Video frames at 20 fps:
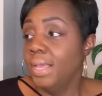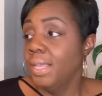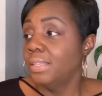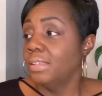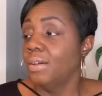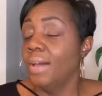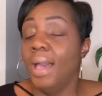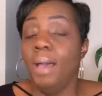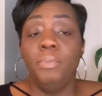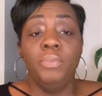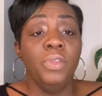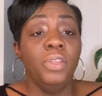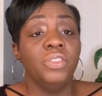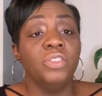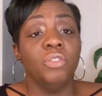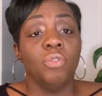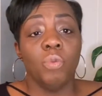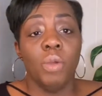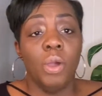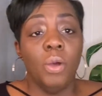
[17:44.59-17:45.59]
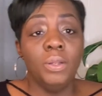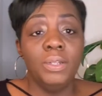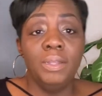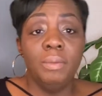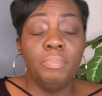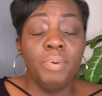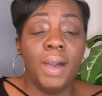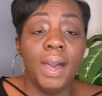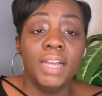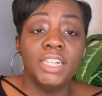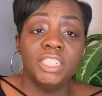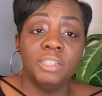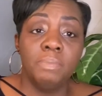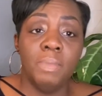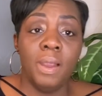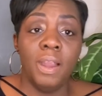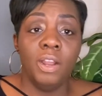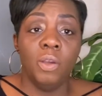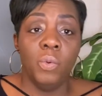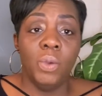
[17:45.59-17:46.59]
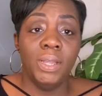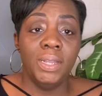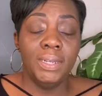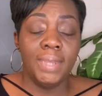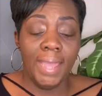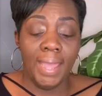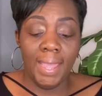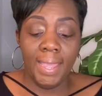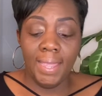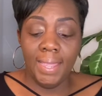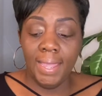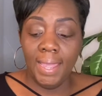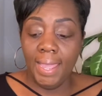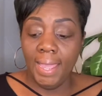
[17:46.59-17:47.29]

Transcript: So I'm just scrolling Poshmark one day,